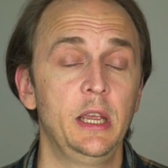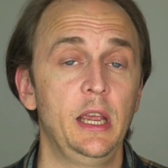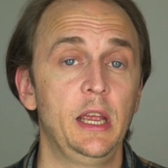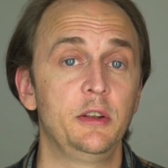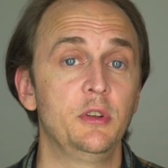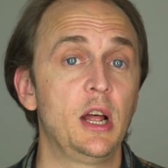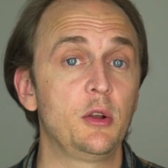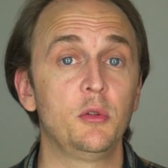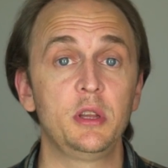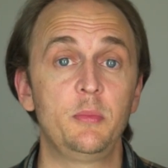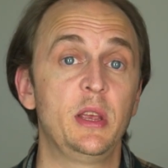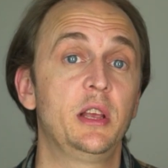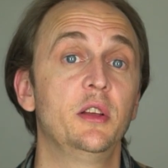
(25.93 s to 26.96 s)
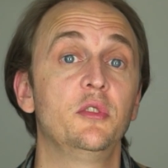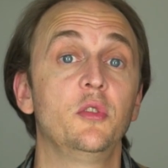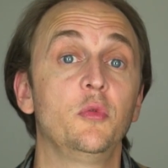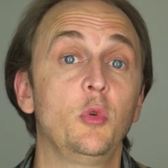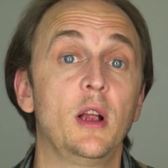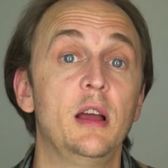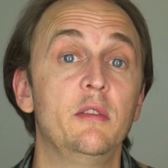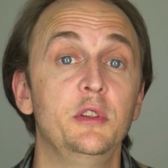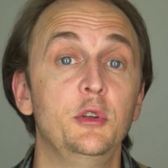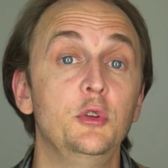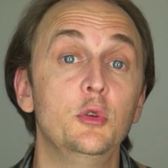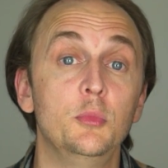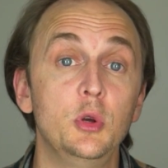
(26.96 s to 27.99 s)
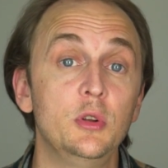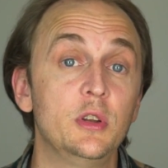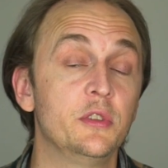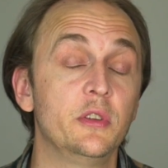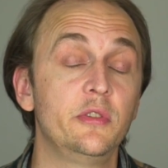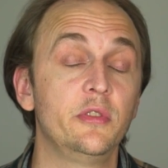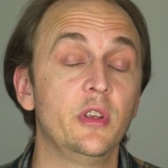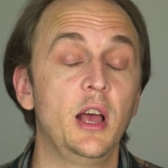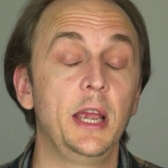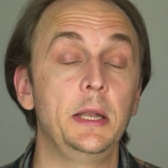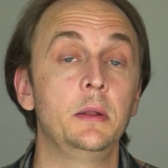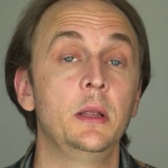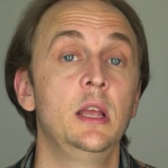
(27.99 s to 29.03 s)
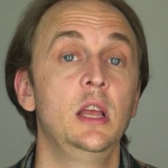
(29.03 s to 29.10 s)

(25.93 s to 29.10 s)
And not only because we're having the new moon in this sign,